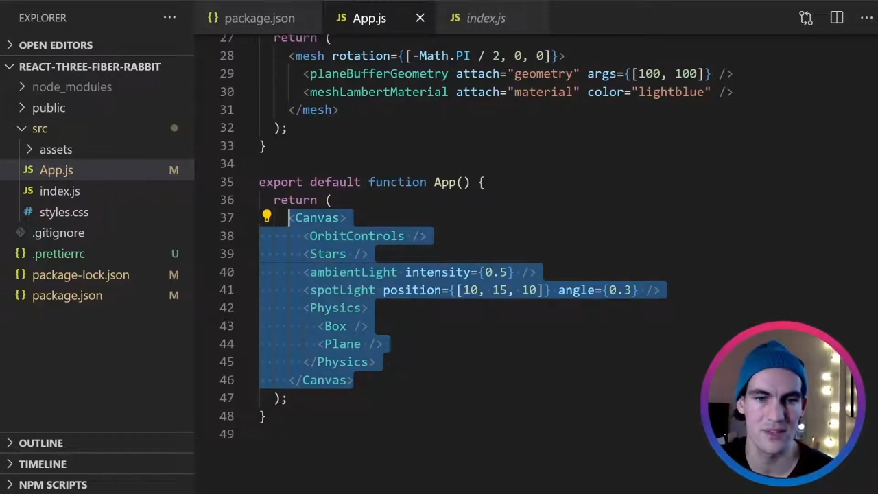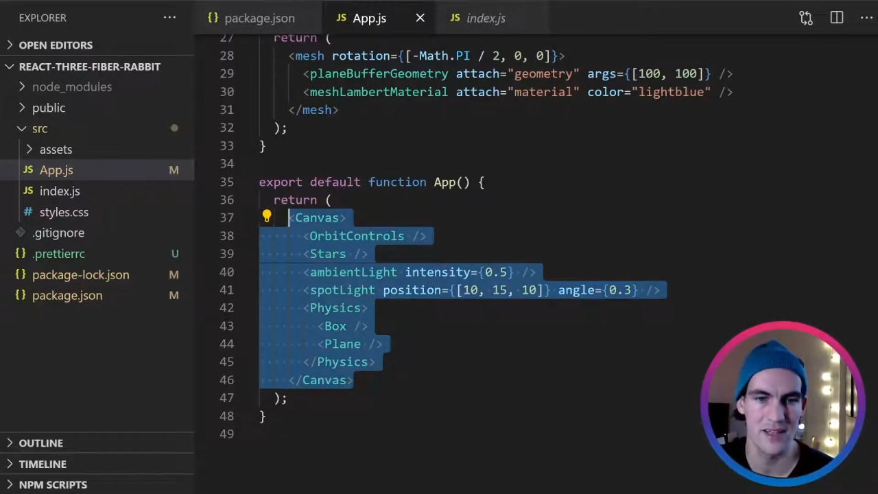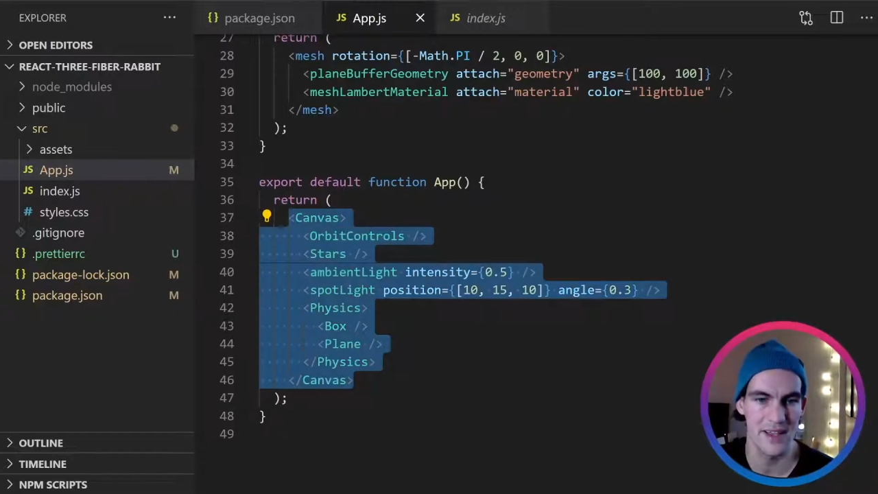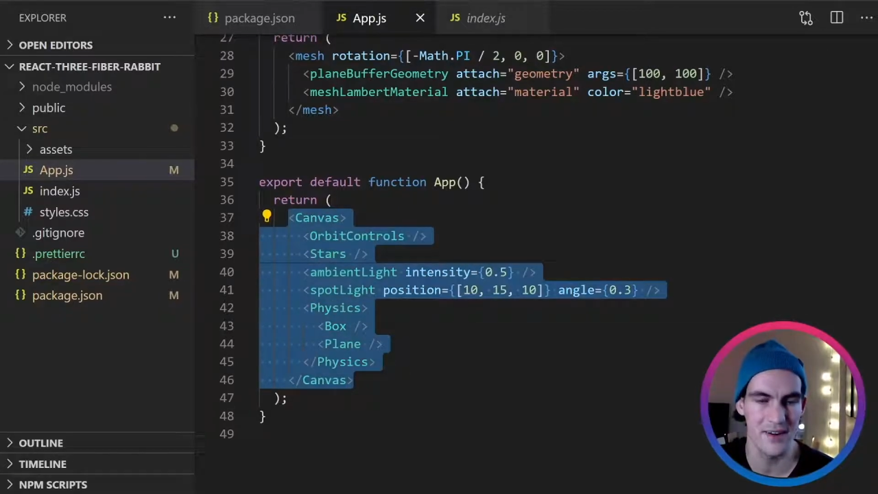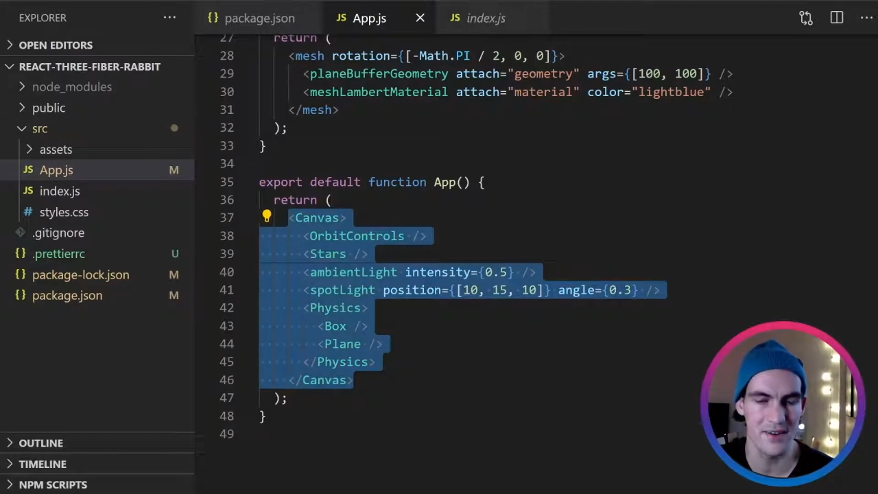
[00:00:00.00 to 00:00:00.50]

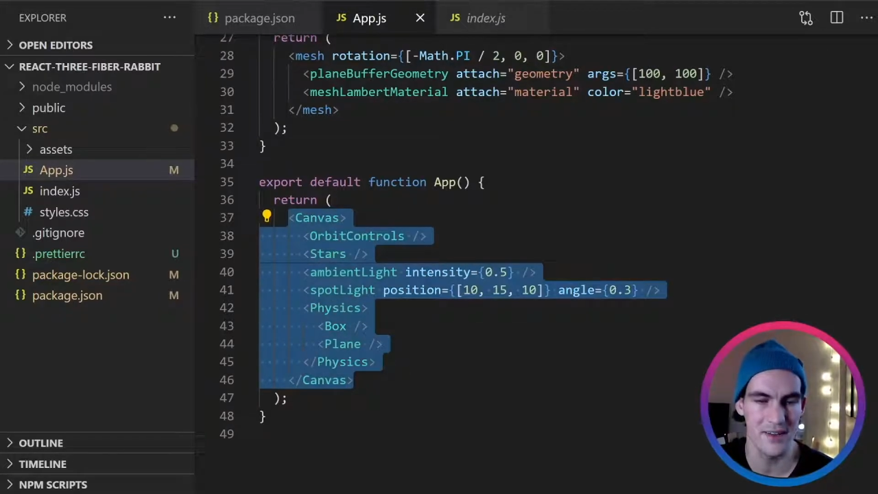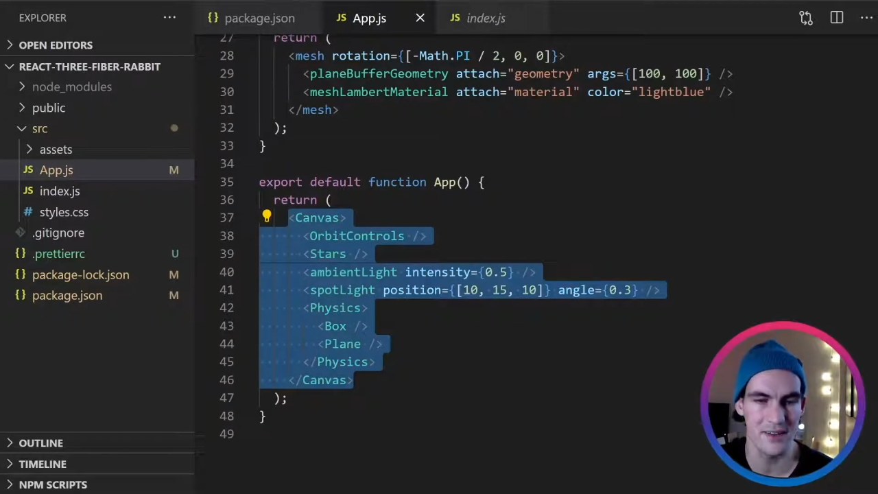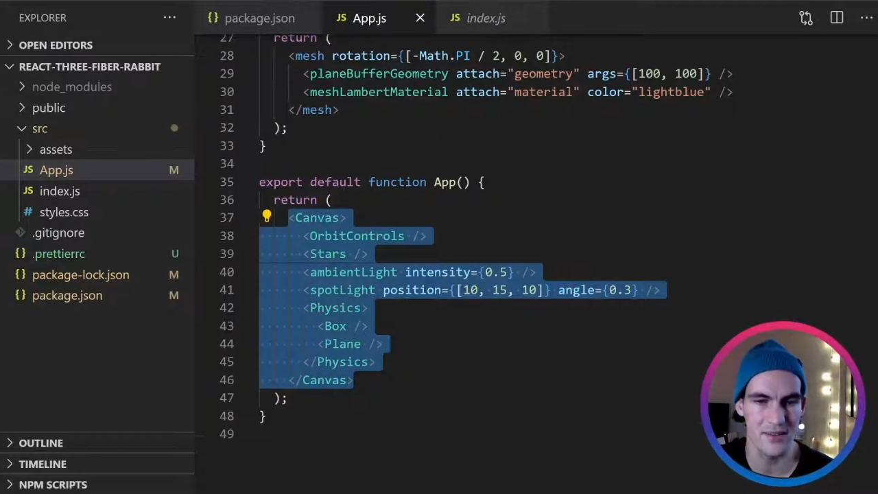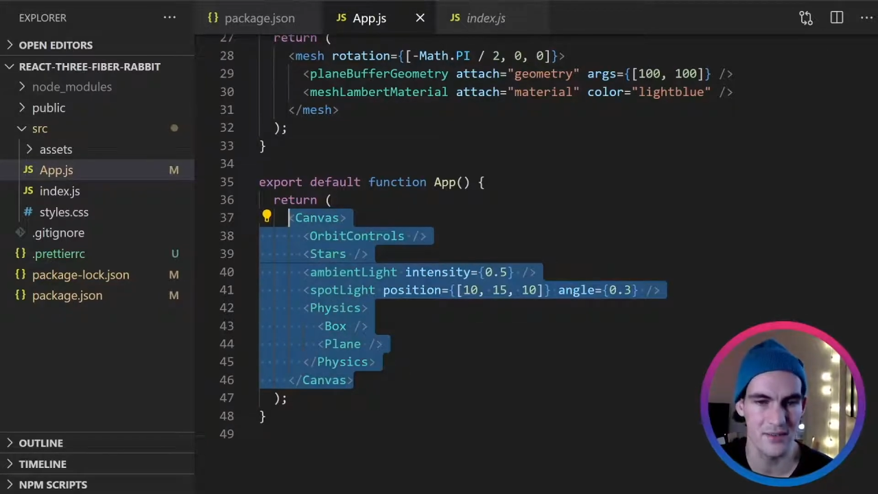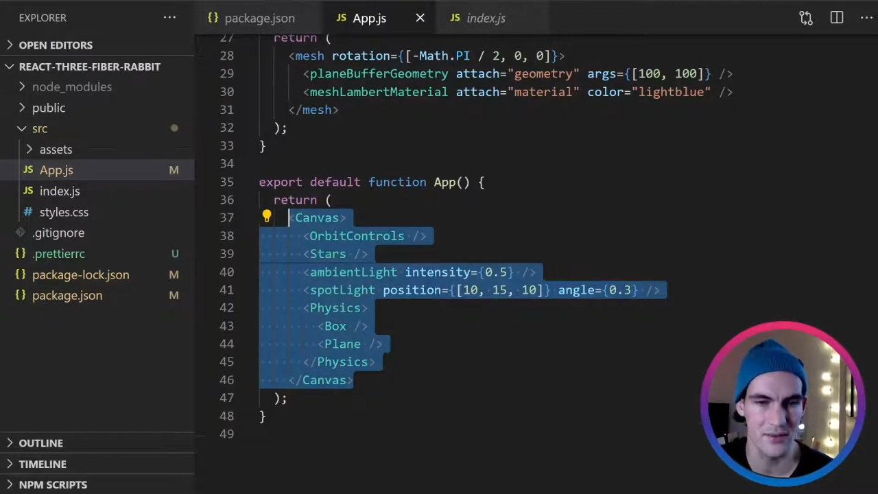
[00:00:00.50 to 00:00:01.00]
layer that